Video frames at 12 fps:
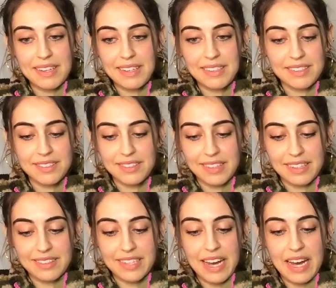is
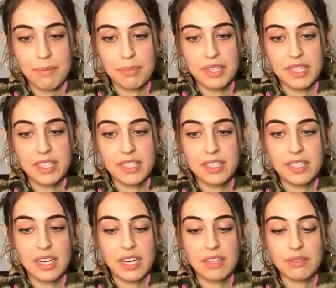that's happening,
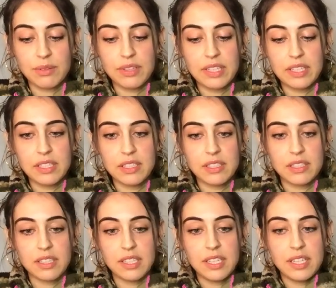I don't think
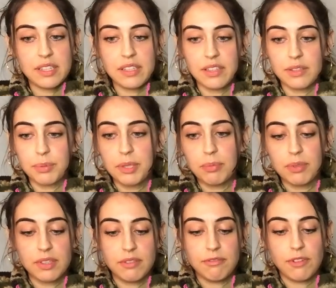the other
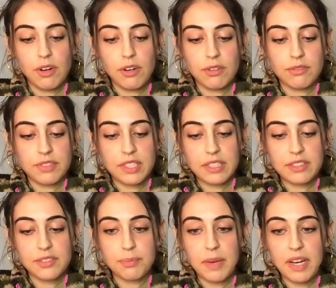people involved
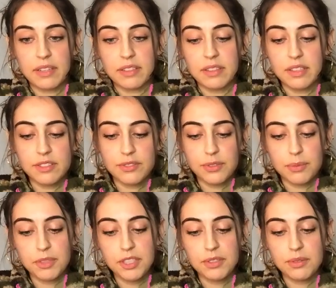expected this
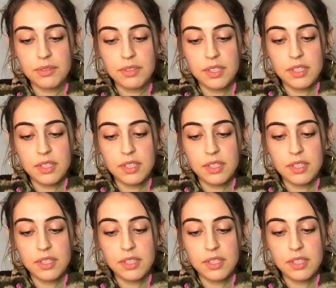from you.